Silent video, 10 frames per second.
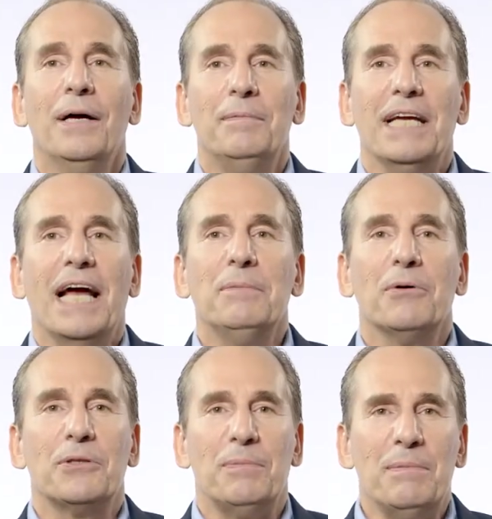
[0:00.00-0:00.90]
be
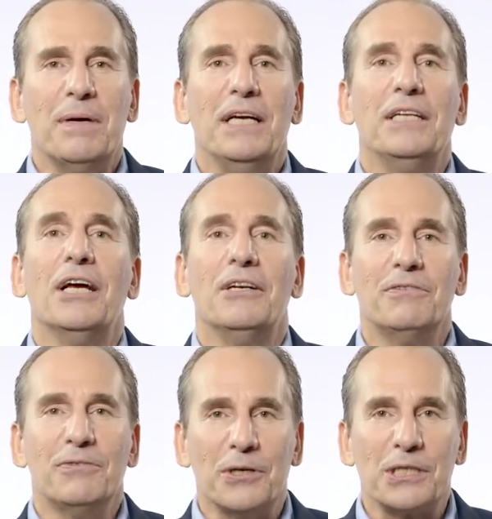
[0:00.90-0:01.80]
able to be made
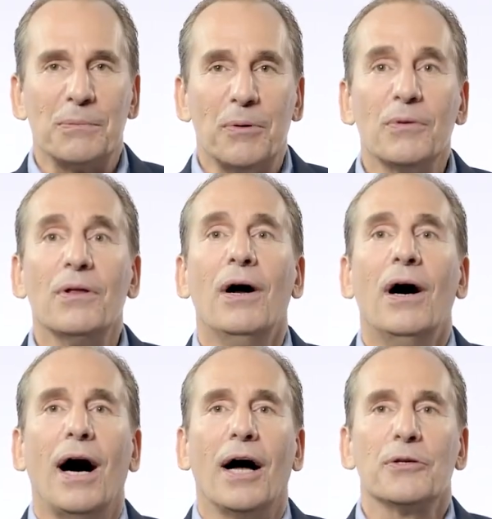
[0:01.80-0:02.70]
enforceable
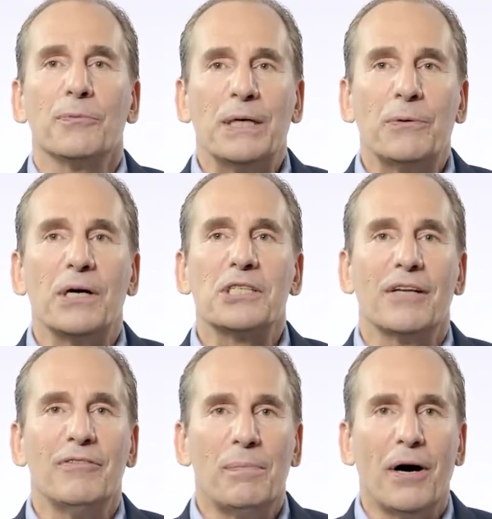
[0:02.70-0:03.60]
on the request
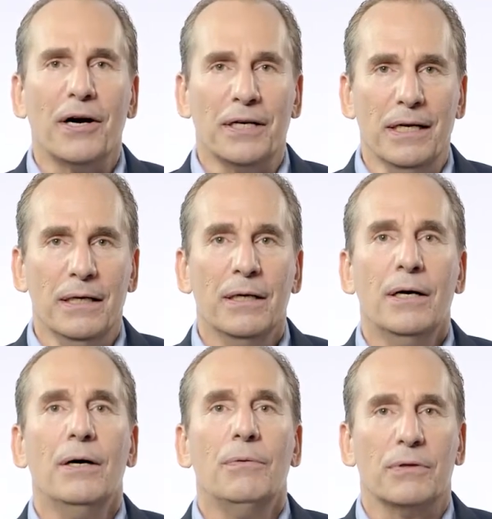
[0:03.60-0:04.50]
of a party
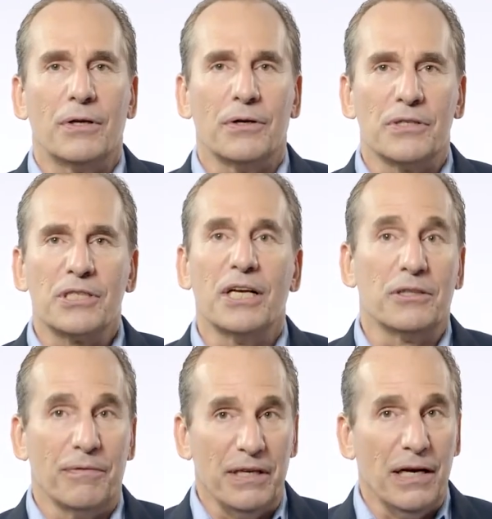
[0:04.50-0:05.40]
with the
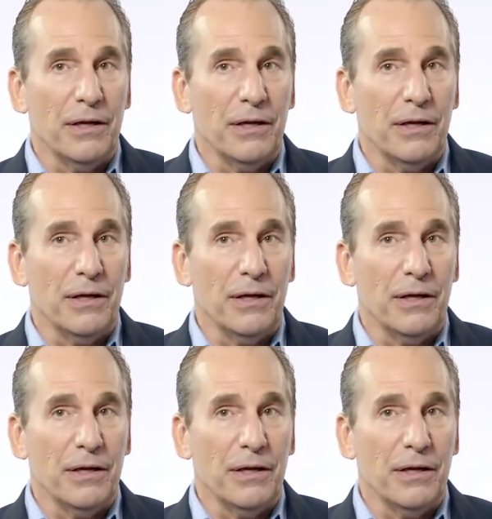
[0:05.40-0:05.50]
consent of the